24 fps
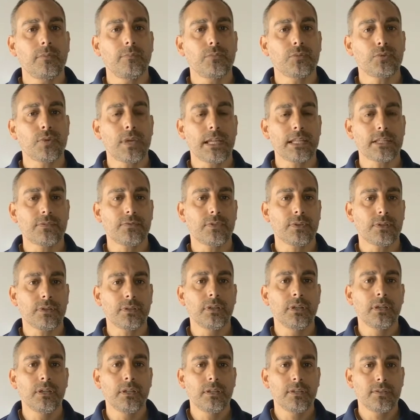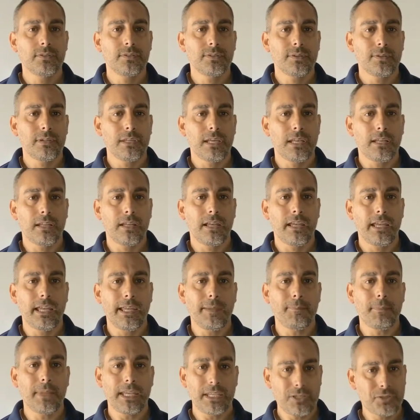transfer, so that I
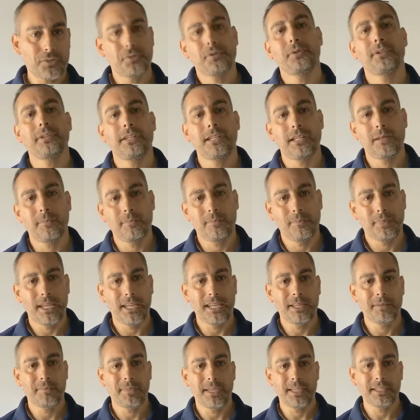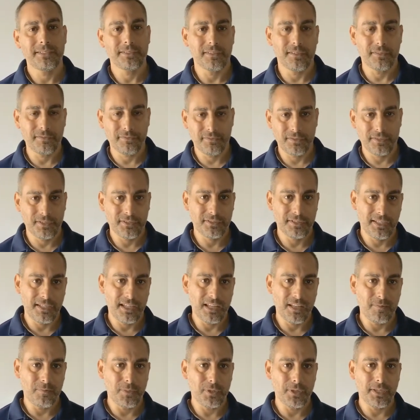make sure that I'm paying myself first and
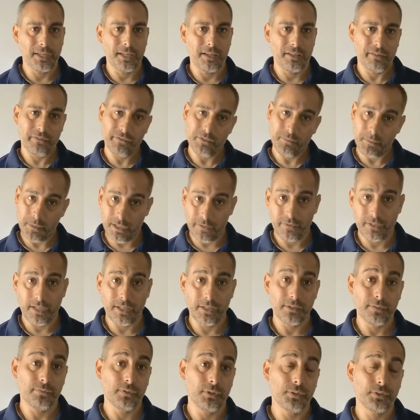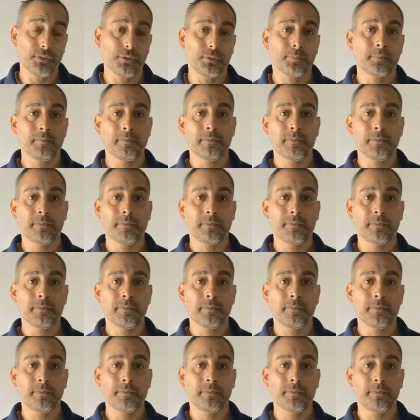I'm looking out for my financial future.